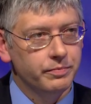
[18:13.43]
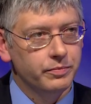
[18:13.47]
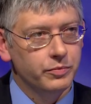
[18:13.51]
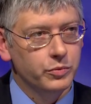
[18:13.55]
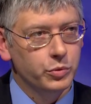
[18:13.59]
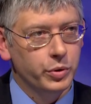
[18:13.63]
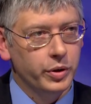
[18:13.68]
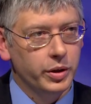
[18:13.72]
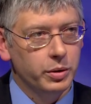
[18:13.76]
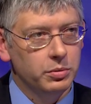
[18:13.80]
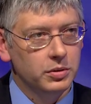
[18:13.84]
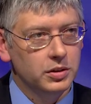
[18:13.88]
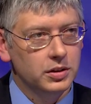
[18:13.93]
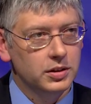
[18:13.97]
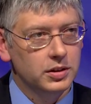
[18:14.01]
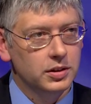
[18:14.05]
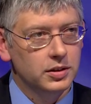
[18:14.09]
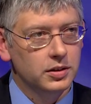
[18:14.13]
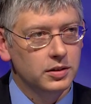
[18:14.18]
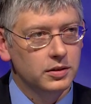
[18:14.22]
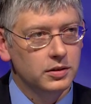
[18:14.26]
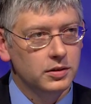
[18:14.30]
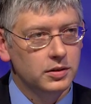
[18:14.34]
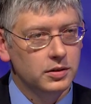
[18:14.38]
we were able
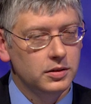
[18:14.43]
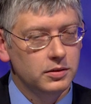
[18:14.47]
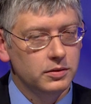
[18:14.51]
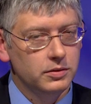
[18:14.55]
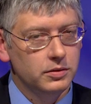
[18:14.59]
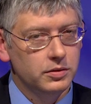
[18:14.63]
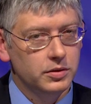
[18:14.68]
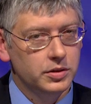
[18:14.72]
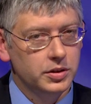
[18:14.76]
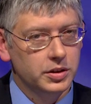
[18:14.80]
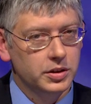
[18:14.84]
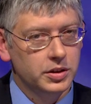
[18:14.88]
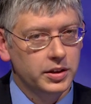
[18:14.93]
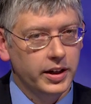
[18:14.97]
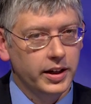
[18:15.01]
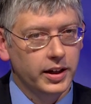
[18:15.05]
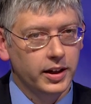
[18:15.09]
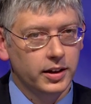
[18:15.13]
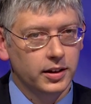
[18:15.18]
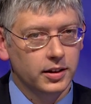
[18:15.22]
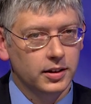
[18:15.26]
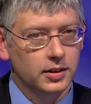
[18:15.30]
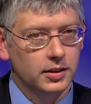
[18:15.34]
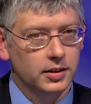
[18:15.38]
to
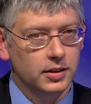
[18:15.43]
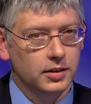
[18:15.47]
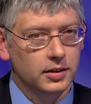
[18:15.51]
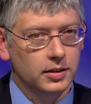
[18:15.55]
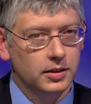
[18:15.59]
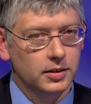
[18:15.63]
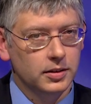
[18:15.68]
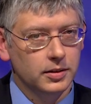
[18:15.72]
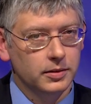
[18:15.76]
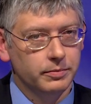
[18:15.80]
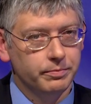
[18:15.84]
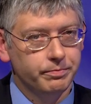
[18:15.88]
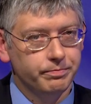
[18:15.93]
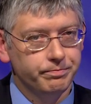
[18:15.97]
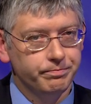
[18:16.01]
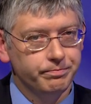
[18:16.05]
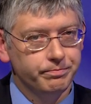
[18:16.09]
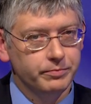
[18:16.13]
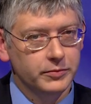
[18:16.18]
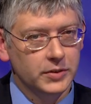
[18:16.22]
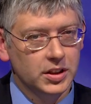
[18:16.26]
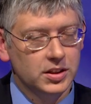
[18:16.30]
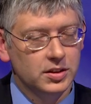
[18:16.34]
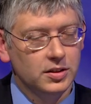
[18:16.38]
take a
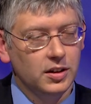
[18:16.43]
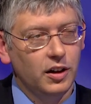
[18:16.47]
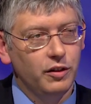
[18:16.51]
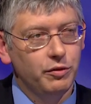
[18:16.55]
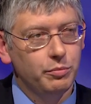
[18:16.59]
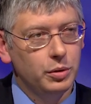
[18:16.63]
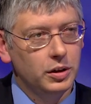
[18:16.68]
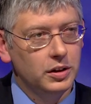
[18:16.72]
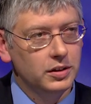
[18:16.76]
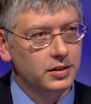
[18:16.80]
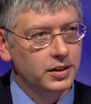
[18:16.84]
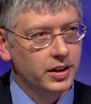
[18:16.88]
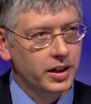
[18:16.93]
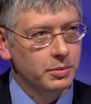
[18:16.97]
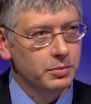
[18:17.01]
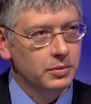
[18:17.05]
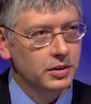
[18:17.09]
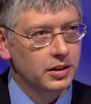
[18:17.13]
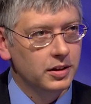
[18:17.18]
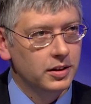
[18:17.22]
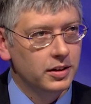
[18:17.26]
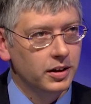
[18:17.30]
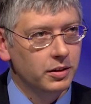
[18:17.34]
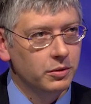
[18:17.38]
softball
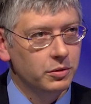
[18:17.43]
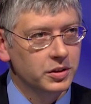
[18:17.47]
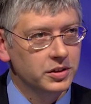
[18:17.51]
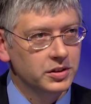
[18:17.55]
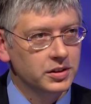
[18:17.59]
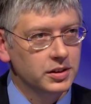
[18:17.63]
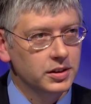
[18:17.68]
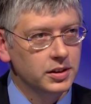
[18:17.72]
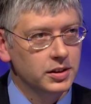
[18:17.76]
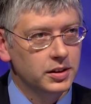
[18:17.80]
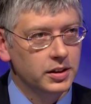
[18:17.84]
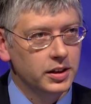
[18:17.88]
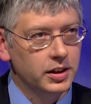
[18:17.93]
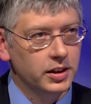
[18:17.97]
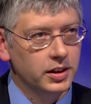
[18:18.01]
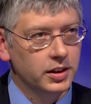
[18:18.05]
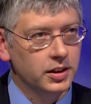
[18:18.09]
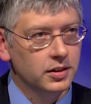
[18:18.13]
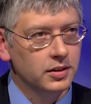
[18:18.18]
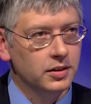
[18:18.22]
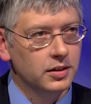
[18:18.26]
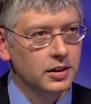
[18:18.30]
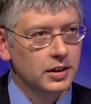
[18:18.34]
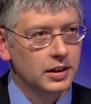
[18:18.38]
diamond that wasn't
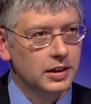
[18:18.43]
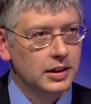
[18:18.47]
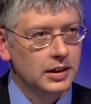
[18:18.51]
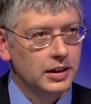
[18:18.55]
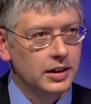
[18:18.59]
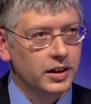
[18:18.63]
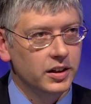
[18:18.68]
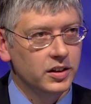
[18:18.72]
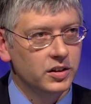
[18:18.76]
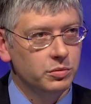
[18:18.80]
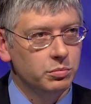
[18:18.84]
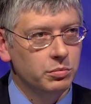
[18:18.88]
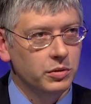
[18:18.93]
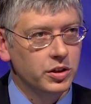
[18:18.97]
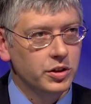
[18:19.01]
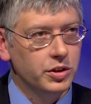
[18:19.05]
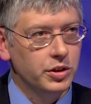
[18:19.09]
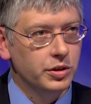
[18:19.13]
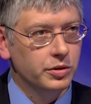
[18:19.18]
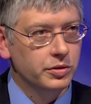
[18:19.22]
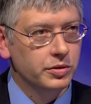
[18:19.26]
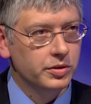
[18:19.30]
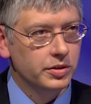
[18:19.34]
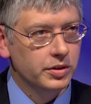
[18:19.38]
getting as much
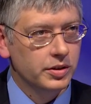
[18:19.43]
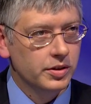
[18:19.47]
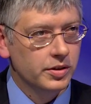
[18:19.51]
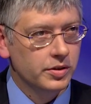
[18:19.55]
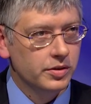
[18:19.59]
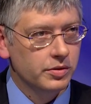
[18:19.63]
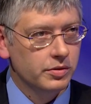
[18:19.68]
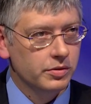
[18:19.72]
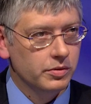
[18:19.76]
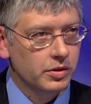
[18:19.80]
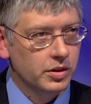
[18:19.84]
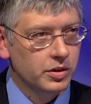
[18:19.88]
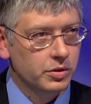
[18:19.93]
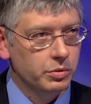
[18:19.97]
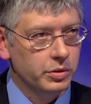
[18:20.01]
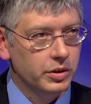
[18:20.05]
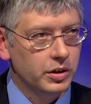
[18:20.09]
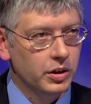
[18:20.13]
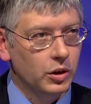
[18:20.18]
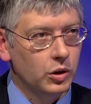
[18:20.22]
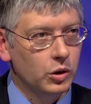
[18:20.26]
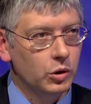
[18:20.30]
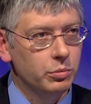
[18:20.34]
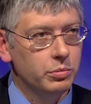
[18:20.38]
use as we
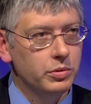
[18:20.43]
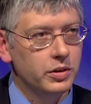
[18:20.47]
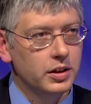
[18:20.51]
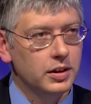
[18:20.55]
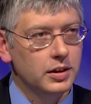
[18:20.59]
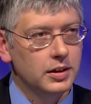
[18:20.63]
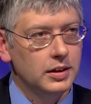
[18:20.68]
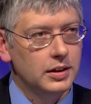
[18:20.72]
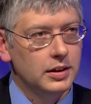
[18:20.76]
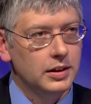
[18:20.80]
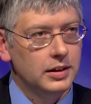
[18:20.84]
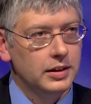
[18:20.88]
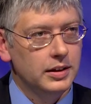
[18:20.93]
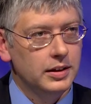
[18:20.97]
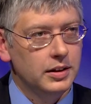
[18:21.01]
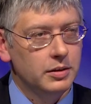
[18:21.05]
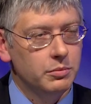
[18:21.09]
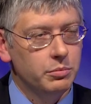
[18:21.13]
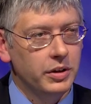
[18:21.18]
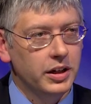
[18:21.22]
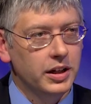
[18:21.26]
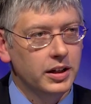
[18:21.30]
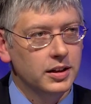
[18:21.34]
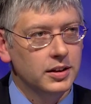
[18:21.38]
hoped
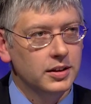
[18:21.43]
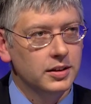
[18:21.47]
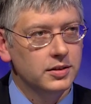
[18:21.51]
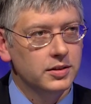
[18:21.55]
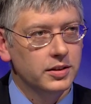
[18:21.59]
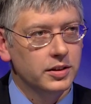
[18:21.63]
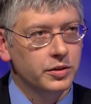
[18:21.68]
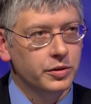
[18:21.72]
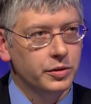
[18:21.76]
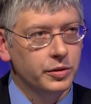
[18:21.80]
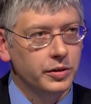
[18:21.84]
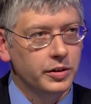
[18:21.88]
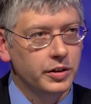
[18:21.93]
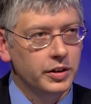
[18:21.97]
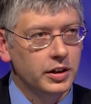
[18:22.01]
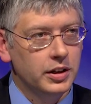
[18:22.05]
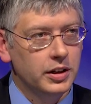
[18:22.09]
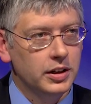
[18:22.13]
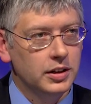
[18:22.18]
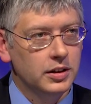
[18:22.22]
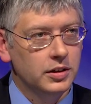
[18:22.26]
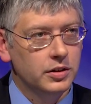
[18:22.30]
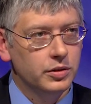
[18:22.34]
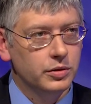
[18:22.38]
and maintenance, and turned it
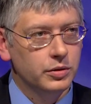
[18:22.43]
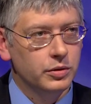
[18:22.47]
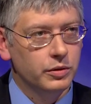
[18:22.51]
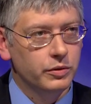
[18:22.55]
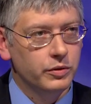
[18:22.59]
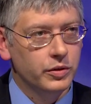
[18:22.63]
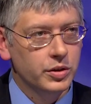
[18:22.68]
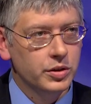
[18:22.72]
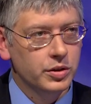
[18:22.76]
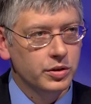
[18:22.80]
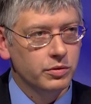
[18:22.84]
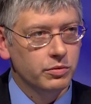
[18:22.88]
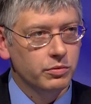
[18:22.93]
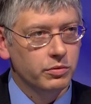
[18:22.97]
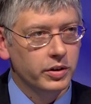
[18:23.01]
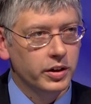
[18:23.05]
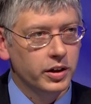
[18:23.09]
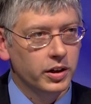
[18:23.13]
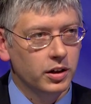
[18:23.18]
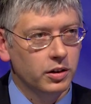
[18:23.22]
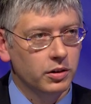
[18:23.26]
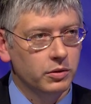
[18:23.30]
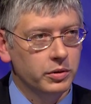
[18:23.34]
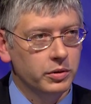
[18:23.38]
into a vision where